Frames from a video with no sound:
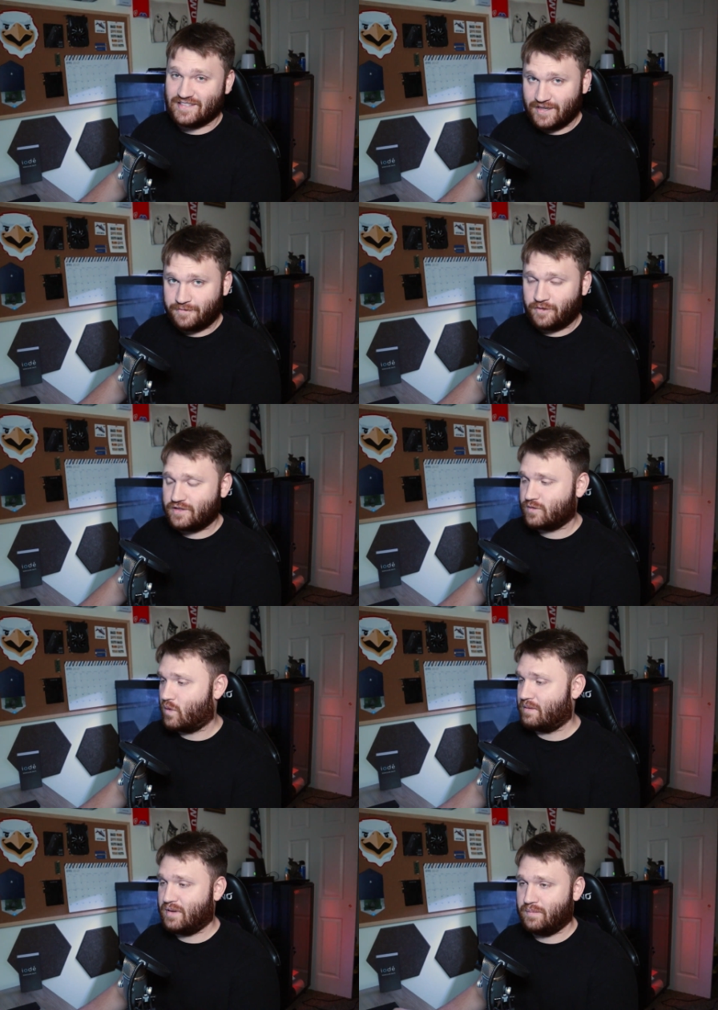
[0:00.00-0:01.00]
different,
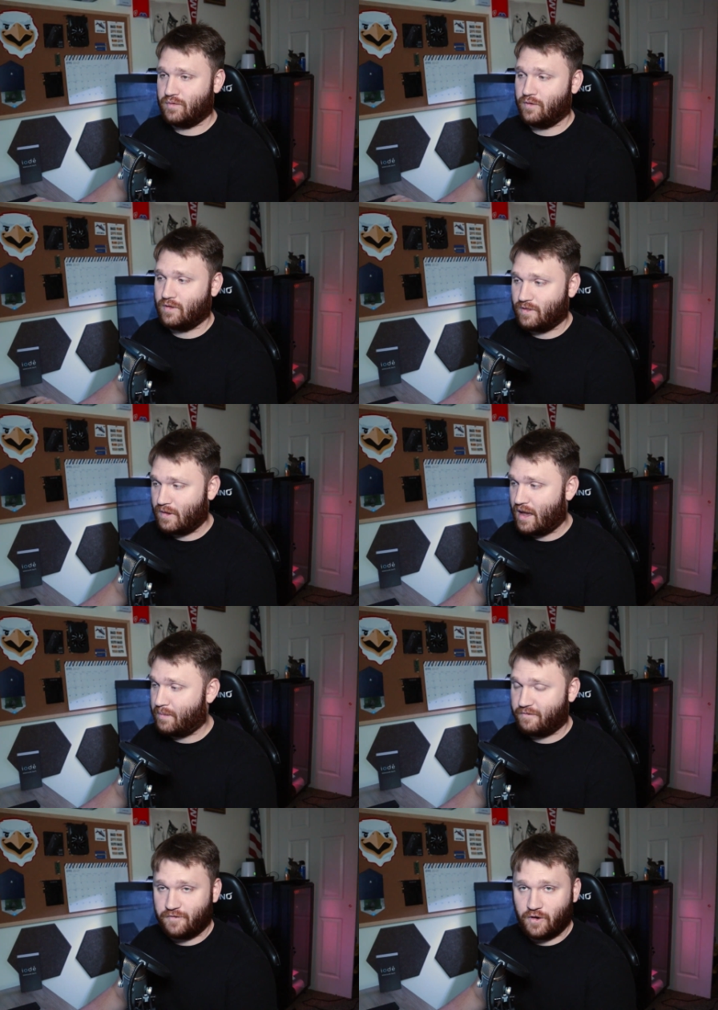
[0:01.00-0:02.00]
why people uh,
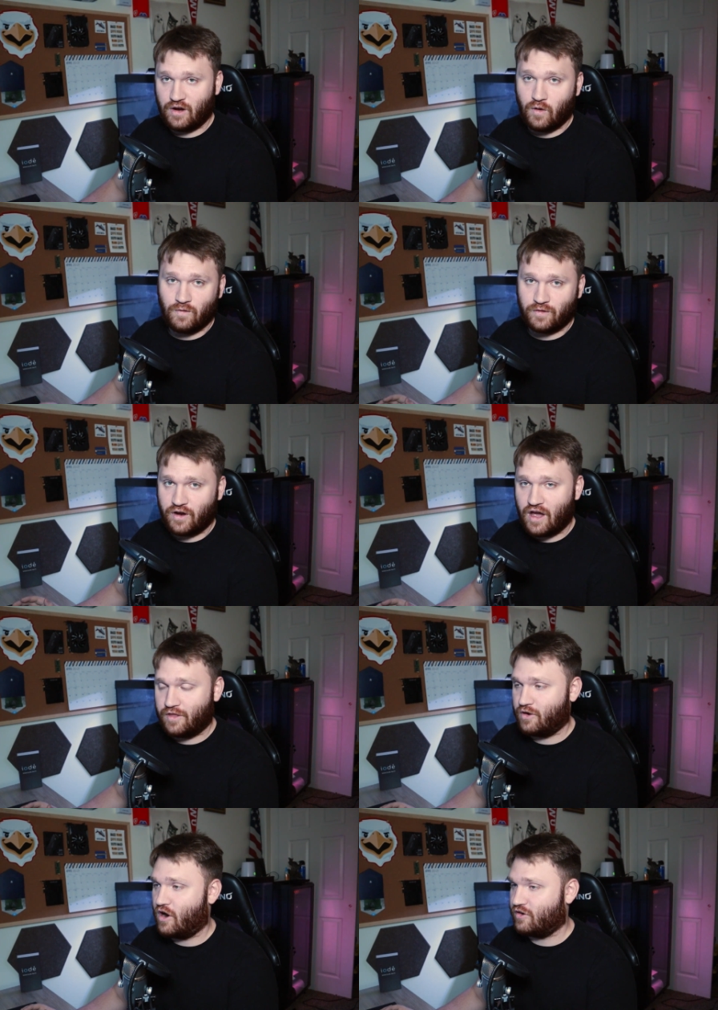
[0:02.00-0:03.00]
prefer it over
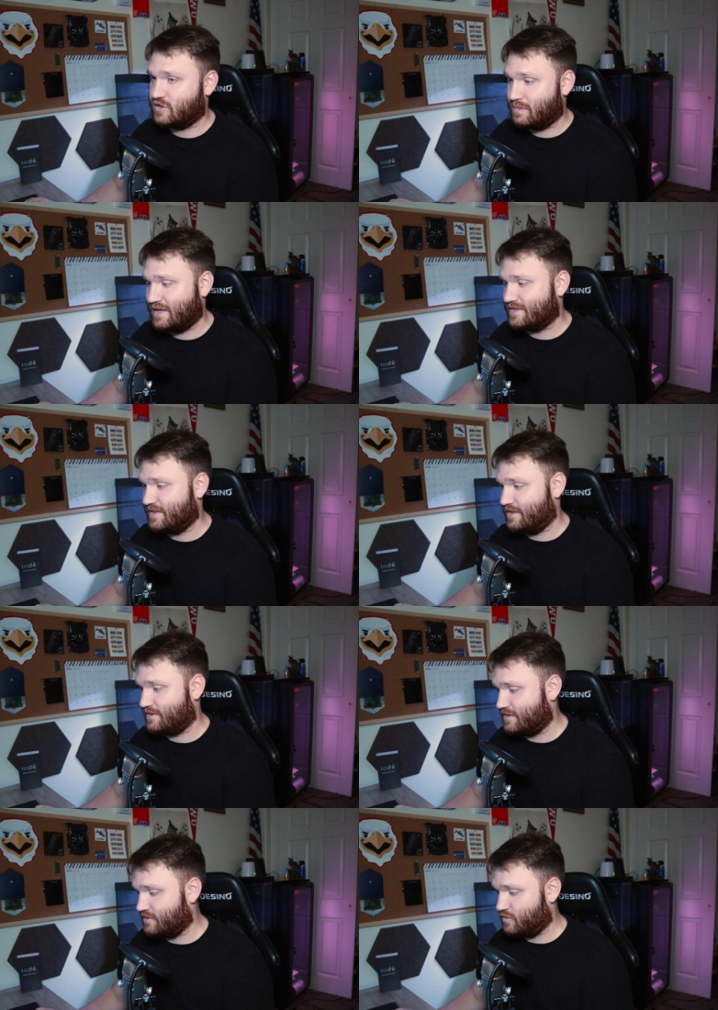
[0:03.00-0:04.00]
other Arch-based
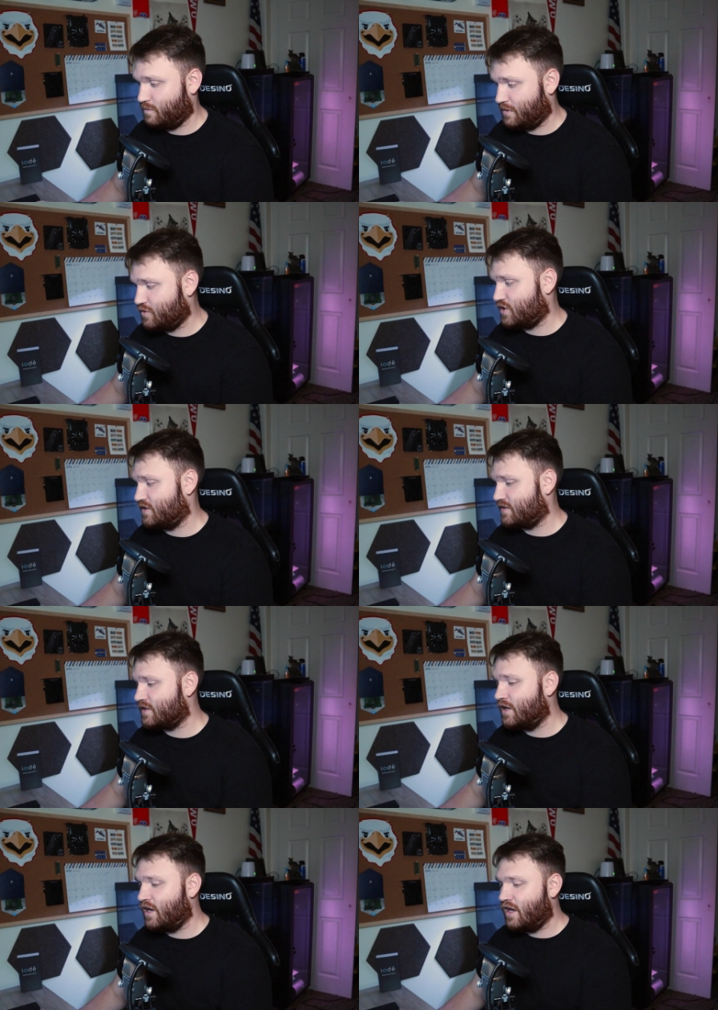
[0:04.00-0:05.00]
Linux
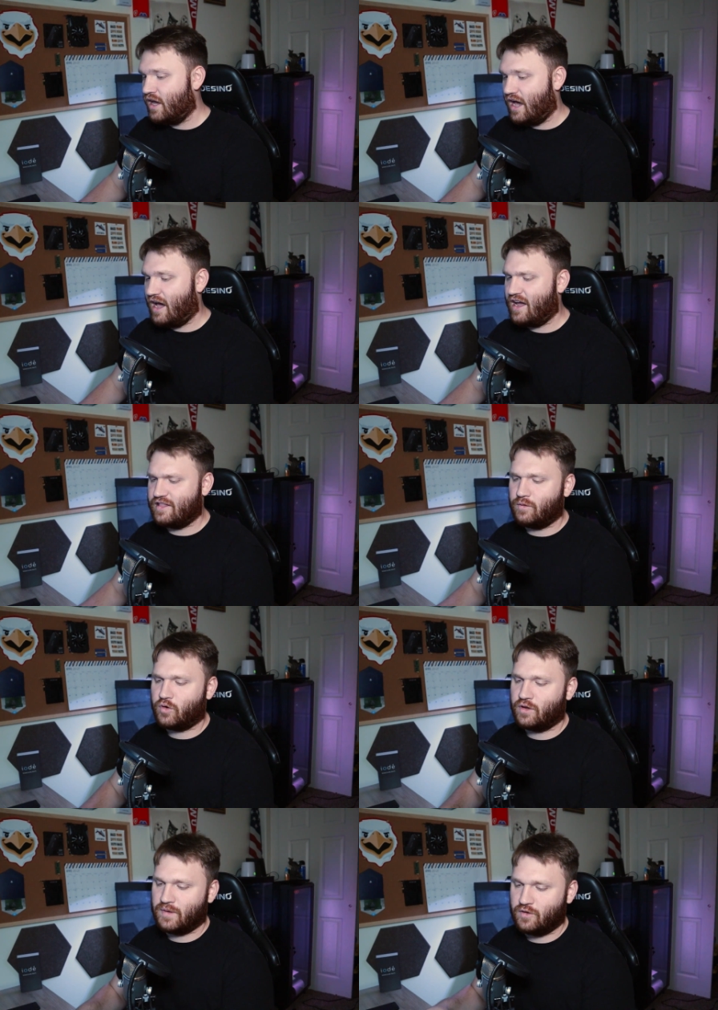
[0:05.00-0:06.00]
distributions. Uh, and then
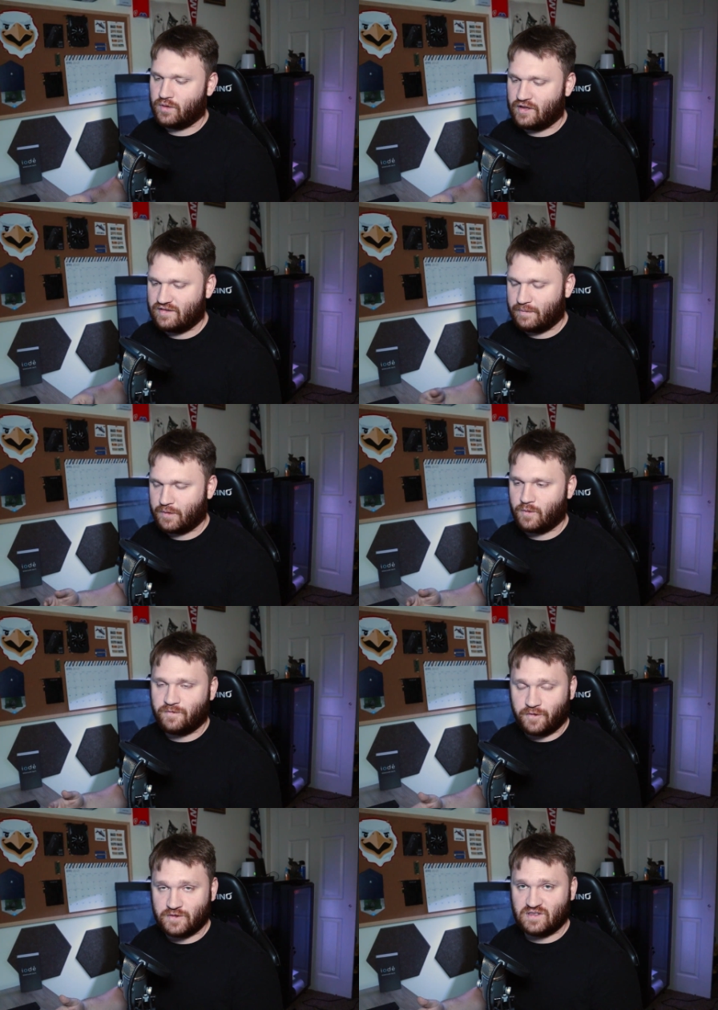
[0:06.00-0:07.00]
we're going to be doing the typical
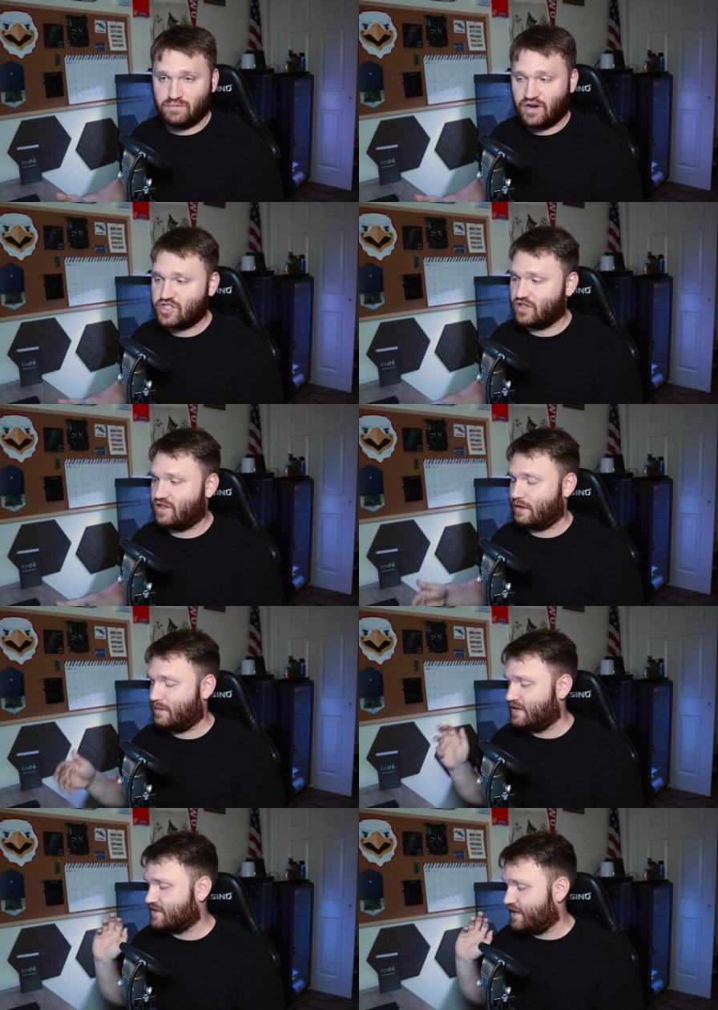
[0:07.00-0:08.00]
first impression thing
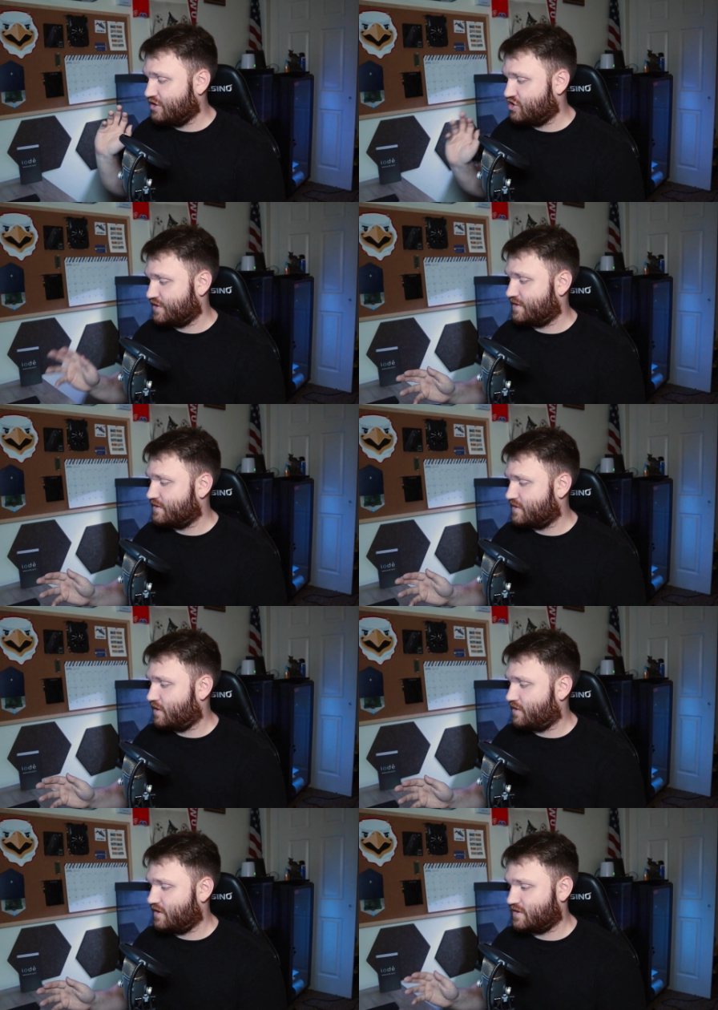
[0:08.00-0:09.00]
because I just
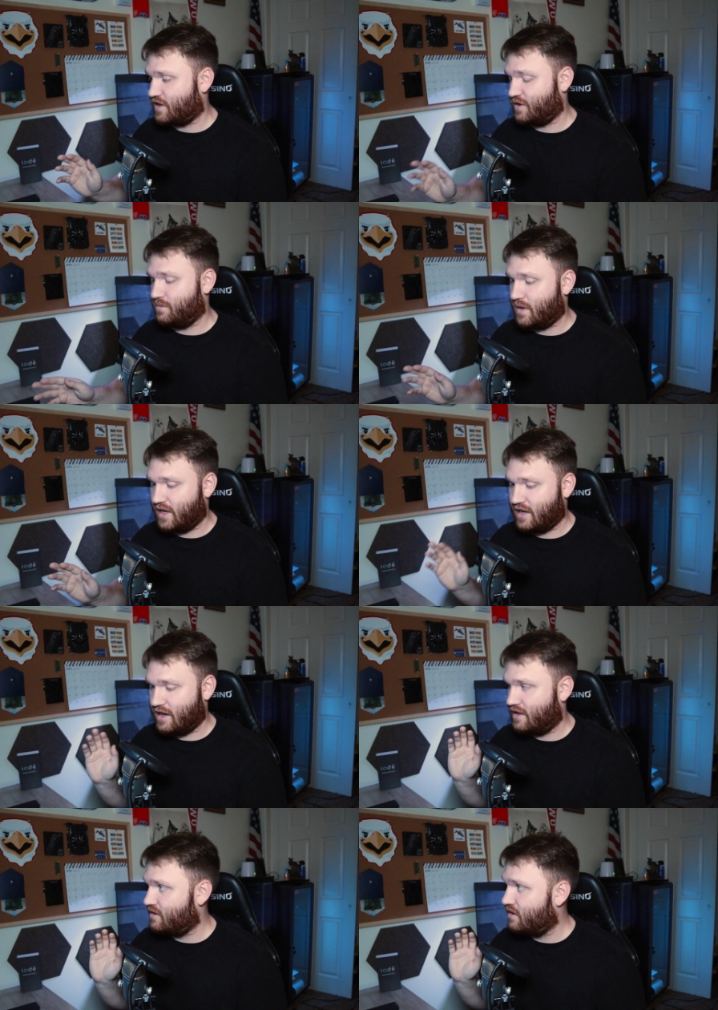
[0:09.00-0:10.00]
installed this on my
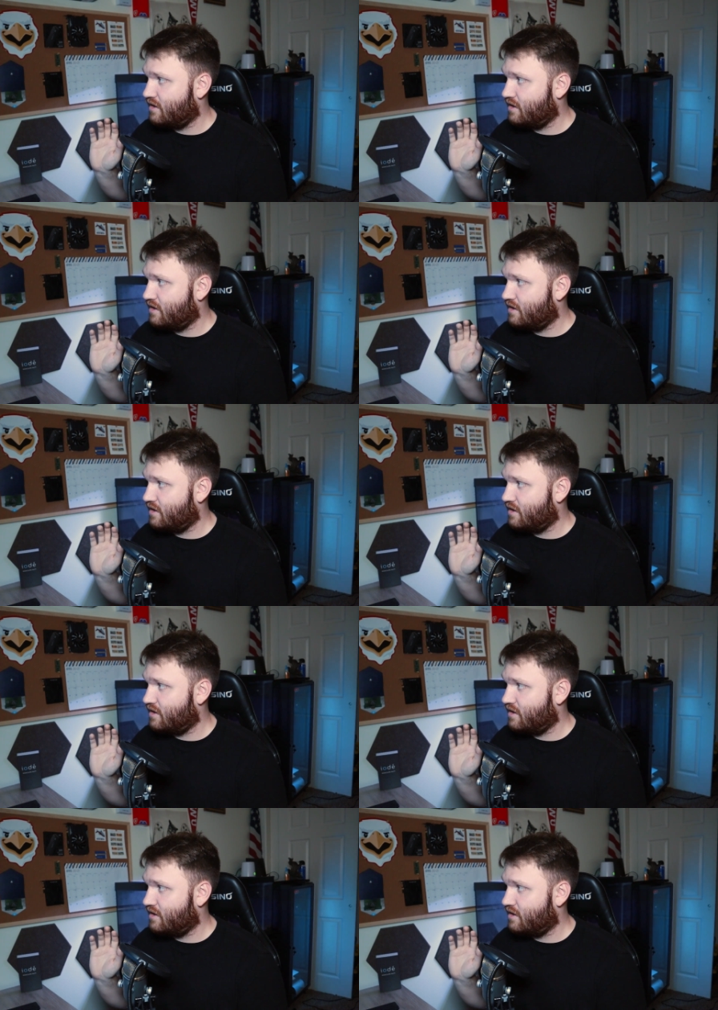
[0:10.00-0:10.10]
uh,